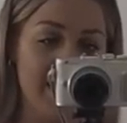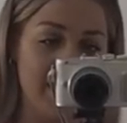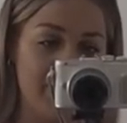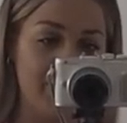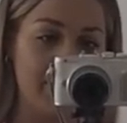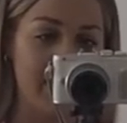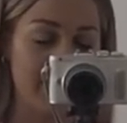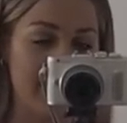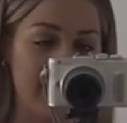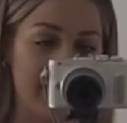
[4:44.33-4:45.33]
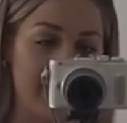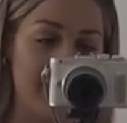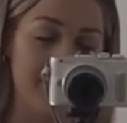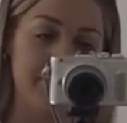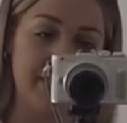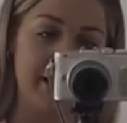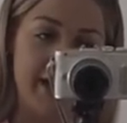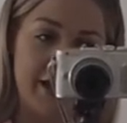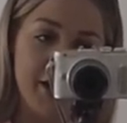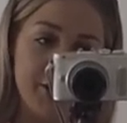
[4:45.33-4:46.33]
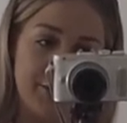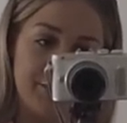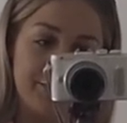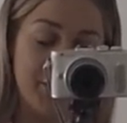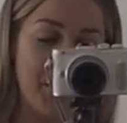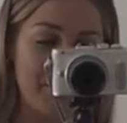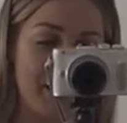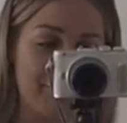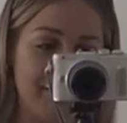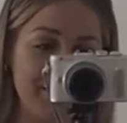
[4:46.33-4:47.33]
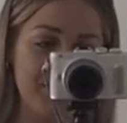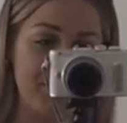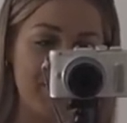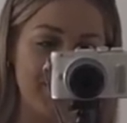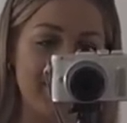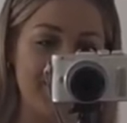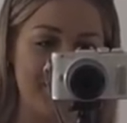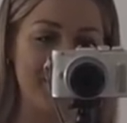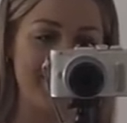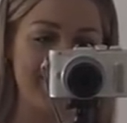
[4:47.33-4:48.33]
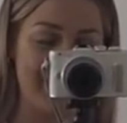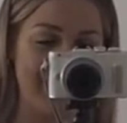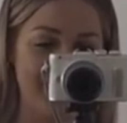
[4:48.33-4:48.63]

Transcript: And if you guys like it, then hey ho. But yeah, fingers crossed, it's going to be success.